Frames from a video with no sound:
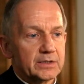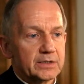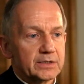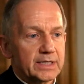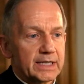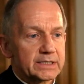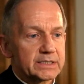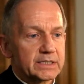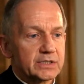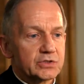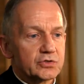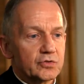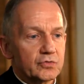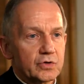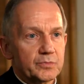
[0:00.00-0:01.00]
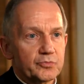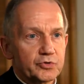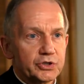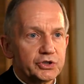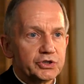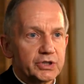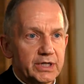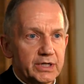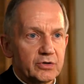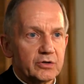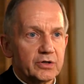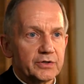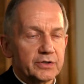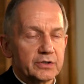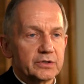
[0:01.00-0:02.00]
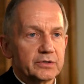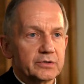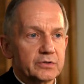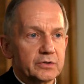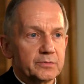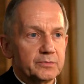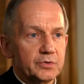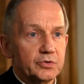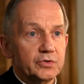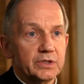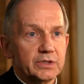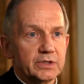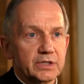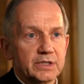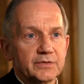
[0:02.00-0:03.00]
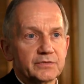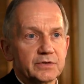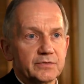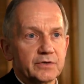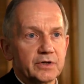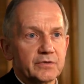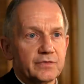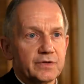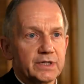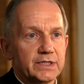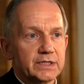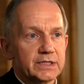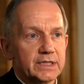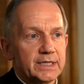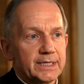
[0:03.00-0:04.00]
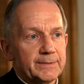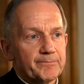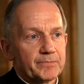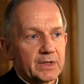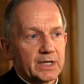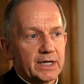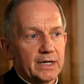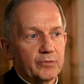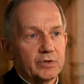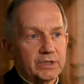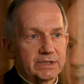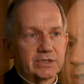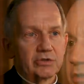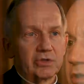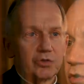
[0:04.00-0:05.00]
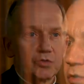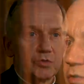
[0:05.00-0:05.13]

in that sense don't appreciate all the beauty and the gift of our faith, I wouldn't necessarily